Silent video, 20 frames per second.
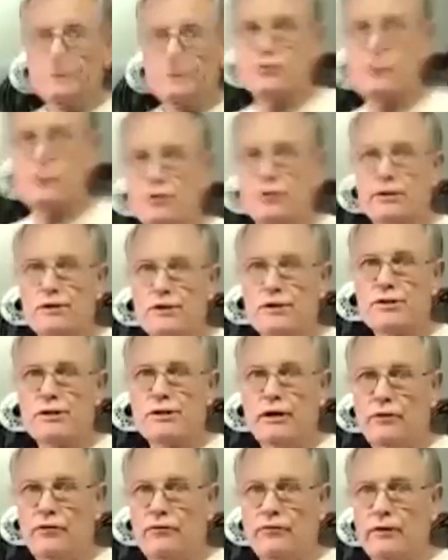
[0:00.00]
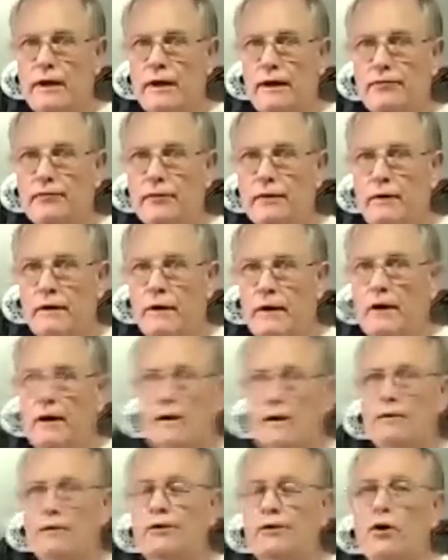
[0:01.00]
a certain shelf life.
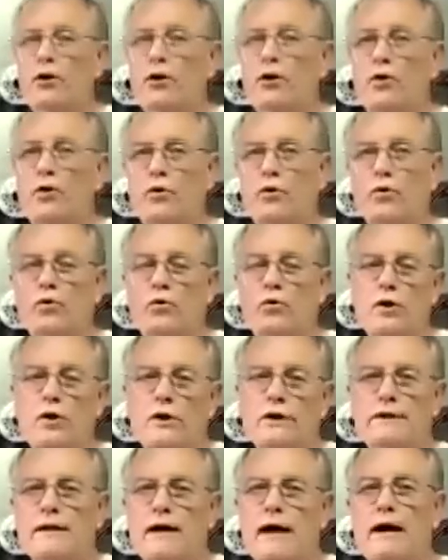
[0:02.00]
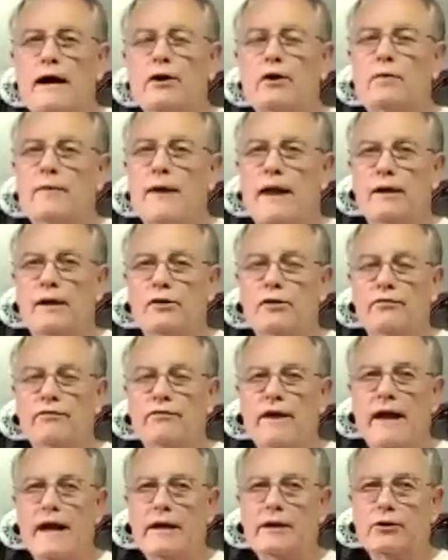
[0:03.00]
No tire
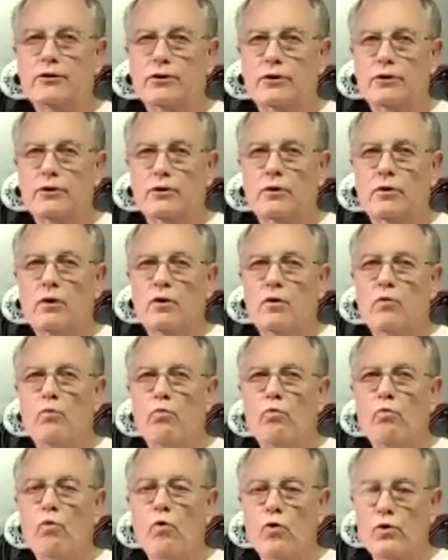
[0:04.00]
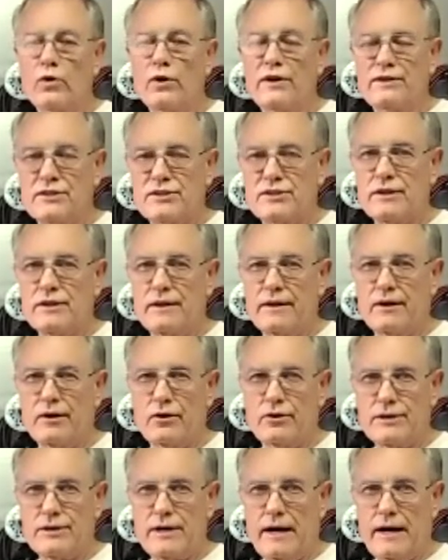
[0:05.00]
manufacturer warrants
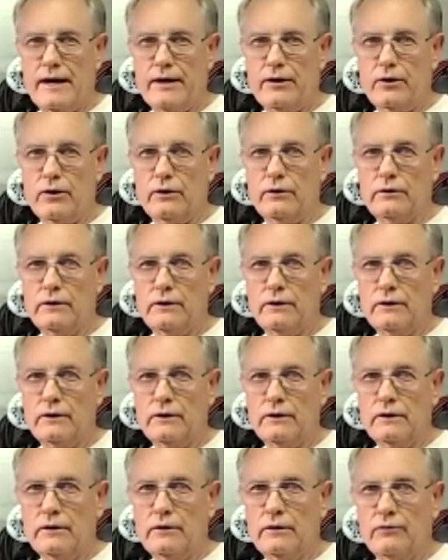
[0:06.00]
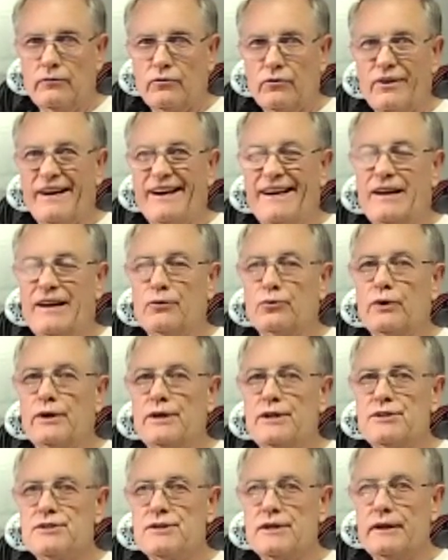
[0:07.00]
their tire for any
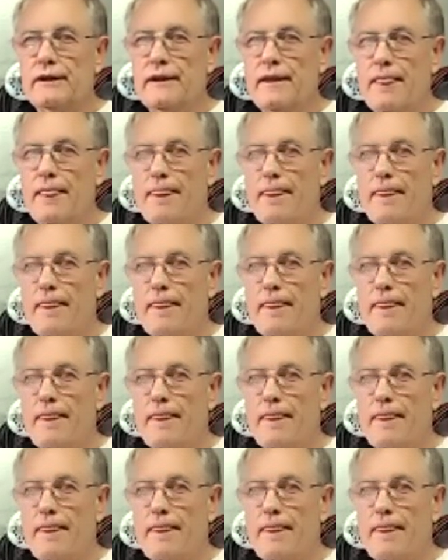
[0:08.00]
reason